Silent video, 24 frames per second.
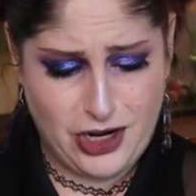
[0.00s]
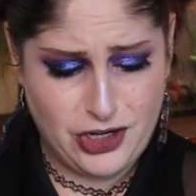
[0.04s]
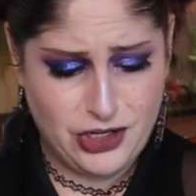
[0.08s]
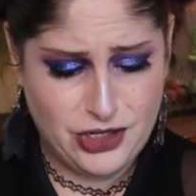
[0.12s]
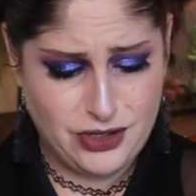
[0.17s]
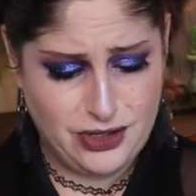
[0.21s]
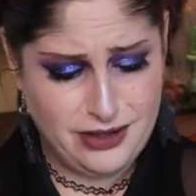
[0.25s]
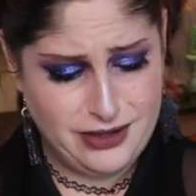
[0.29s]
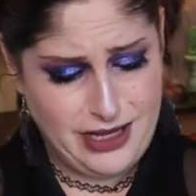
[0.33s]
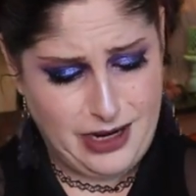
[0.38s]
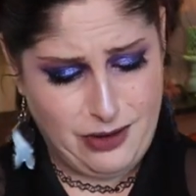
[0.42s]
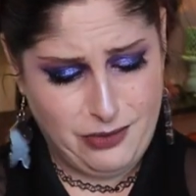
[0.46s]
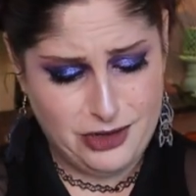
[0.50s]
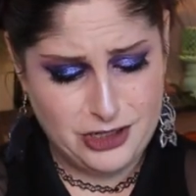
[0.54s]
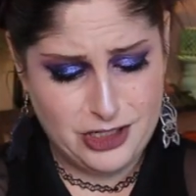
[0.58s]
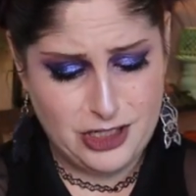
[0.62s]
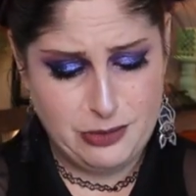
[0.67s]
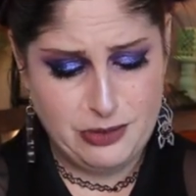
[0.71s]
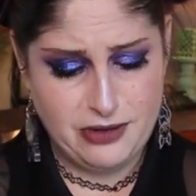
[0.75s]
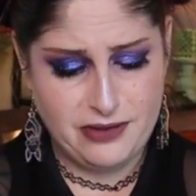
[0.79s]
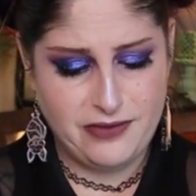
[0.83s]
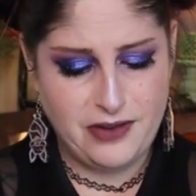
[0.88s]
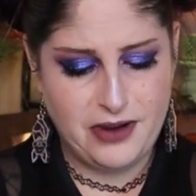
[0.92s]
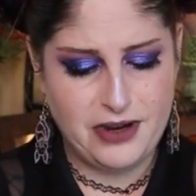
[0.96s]
I thought they were
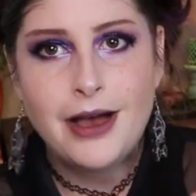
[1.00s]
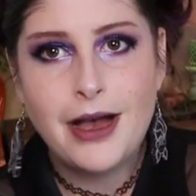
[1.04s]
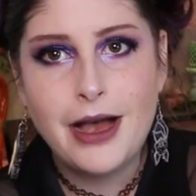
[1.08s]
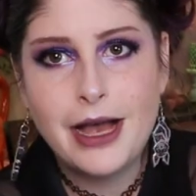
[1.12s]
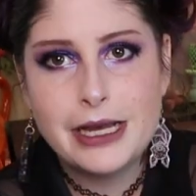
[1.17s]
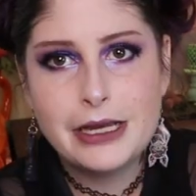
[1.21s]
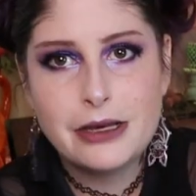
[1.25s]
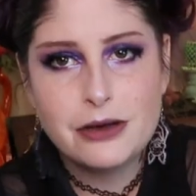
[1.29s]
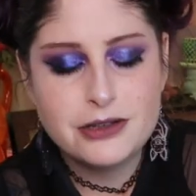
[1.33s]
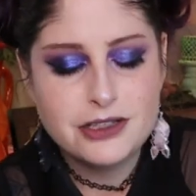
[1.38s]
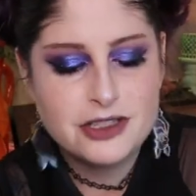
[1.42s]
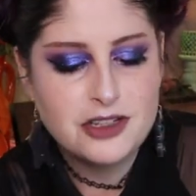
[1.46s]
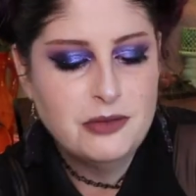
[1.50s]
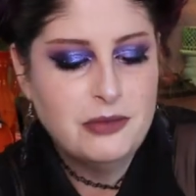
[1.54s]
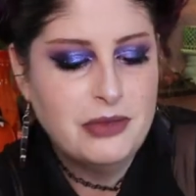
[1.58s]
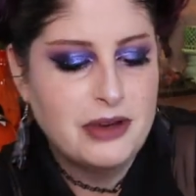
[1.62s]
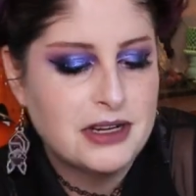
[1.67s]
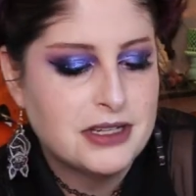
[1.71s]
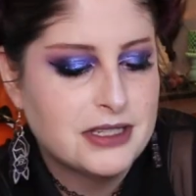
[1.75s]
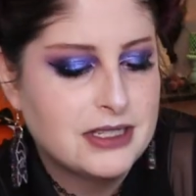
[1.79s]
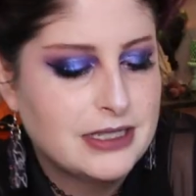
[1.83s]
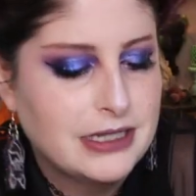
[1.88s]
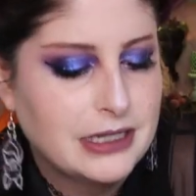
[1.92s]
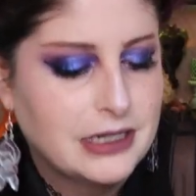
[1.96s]
super fun. I also
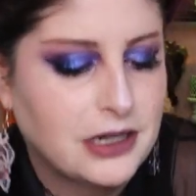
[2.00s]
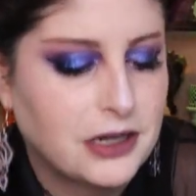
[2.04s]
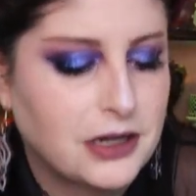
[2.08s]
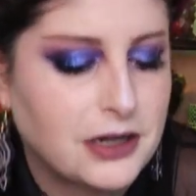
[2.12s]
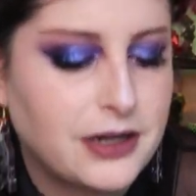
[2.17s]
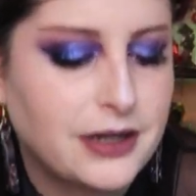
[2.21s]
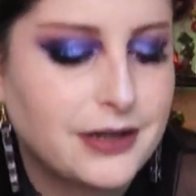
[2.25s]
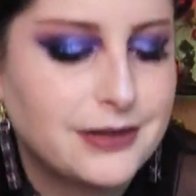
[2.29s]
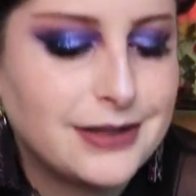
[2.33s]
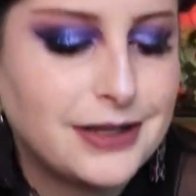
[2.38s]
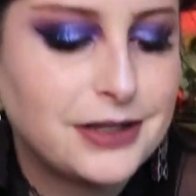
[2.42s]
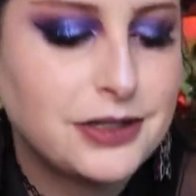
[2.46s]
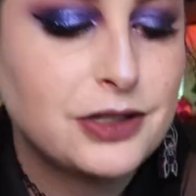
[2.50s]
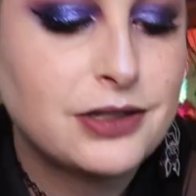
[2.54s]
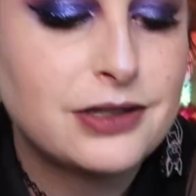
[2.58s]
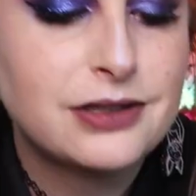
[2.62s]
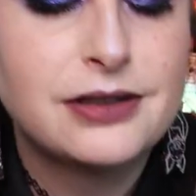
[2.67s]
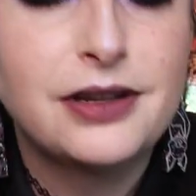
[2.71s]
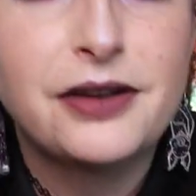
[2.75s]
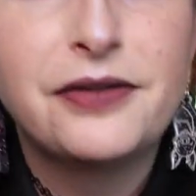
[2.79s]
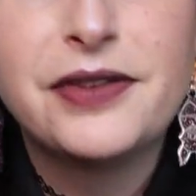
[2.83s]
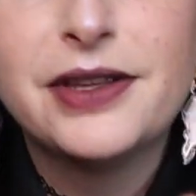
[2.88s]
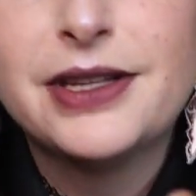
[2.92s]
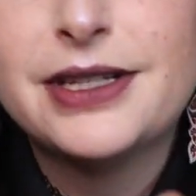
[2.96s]
bought a sticker because I
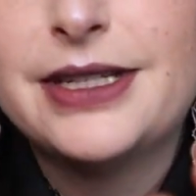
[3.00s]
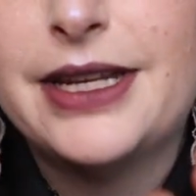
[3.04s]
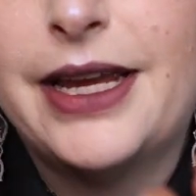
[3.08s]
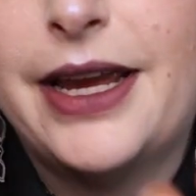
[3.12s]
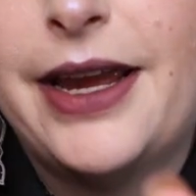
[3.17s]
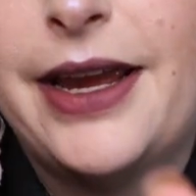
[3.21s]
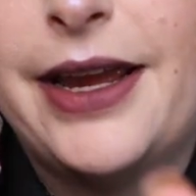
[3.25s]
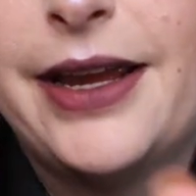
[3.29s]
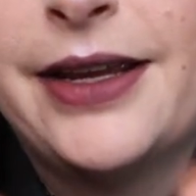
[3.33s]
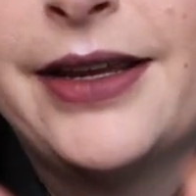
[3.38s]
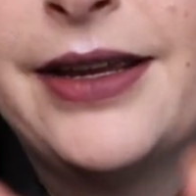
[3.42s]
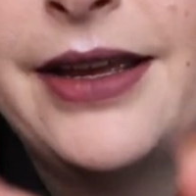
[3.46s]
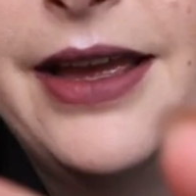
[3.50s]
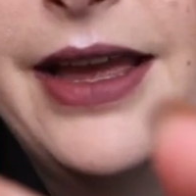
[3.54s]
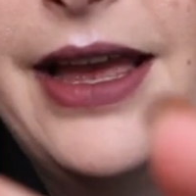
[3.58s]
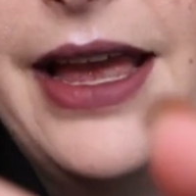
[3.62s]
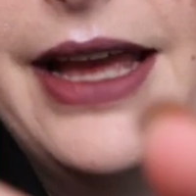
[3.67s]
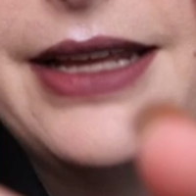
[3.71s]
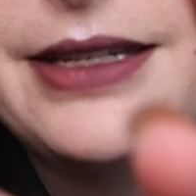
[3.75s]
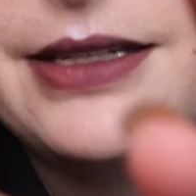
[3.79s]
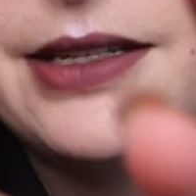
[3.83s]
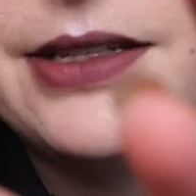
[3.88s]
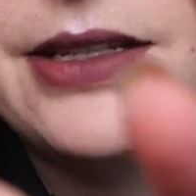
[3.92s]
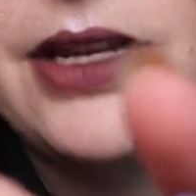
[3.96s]
just love the saying.
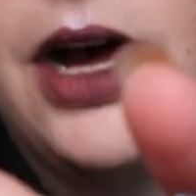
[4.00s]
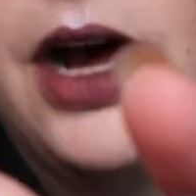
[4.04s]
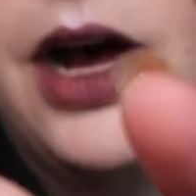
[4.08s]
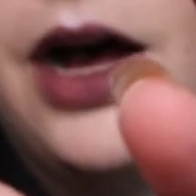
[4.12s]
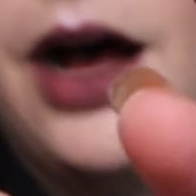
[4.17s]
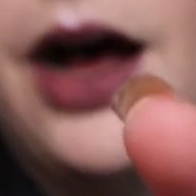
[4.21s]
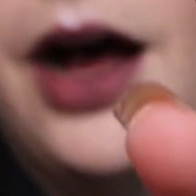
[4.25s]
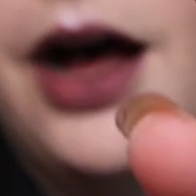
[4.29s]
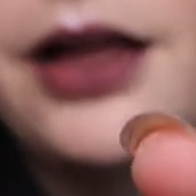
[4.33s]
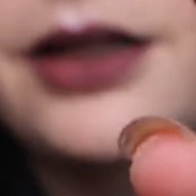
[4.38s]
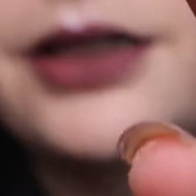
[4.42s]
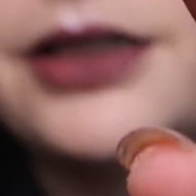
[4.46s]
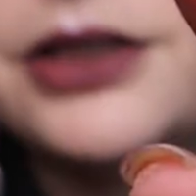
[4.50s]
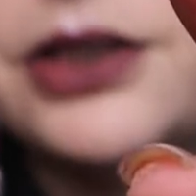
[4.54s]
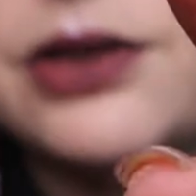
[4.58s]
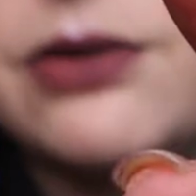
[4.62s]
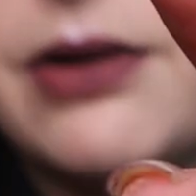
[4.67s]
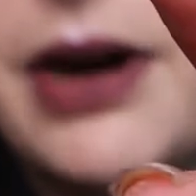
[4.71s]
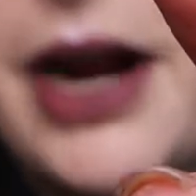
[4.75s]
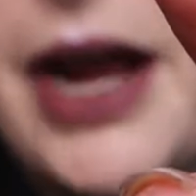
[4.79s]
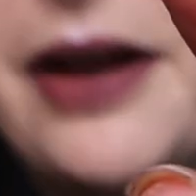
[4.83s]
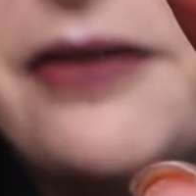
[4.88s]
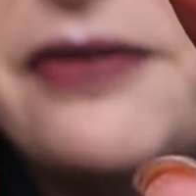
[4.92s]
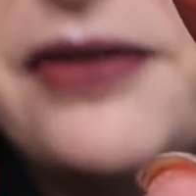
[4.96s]
It says
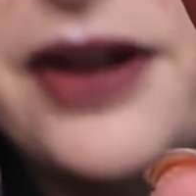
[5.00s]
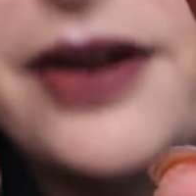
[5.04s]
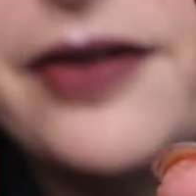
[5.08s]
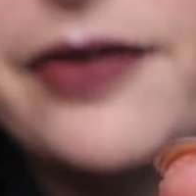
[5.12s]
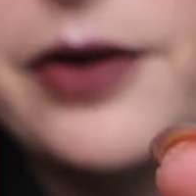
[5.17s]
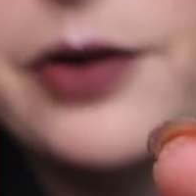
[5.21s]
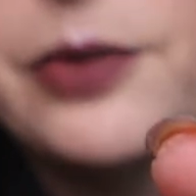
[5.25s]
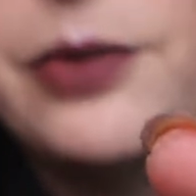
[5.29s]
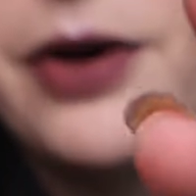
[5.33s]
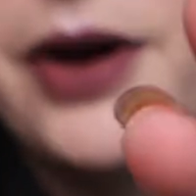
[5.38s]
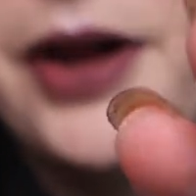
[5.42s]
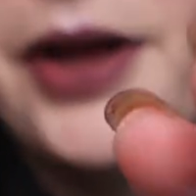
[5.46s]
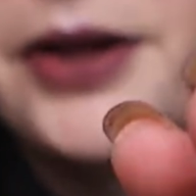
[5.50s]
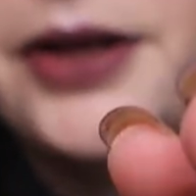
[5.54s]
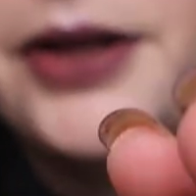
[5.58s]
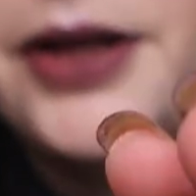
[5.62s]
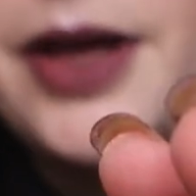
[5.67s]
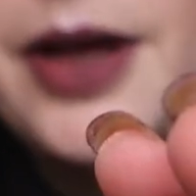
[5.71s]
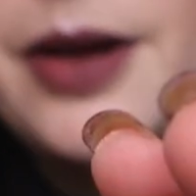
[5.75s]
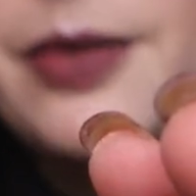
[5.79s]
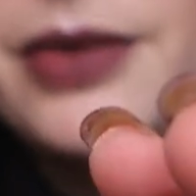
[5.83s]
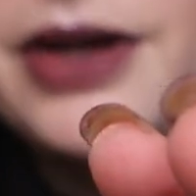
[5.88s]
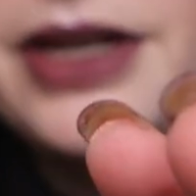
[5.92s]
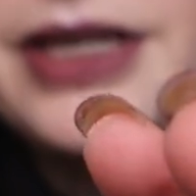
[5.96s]
holographic for one,
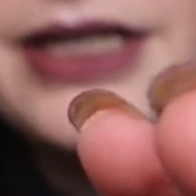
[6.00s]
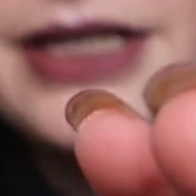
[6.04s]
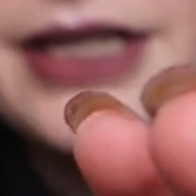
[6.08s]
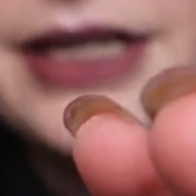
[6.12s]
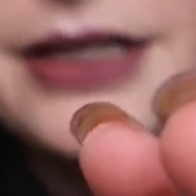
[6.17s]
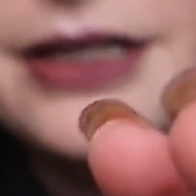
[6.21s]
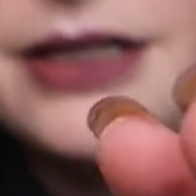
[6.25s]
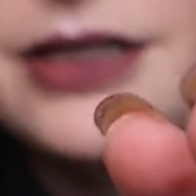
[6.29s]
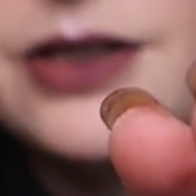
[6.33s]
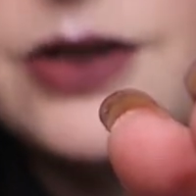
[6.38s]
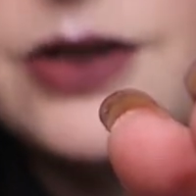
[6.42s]
but it says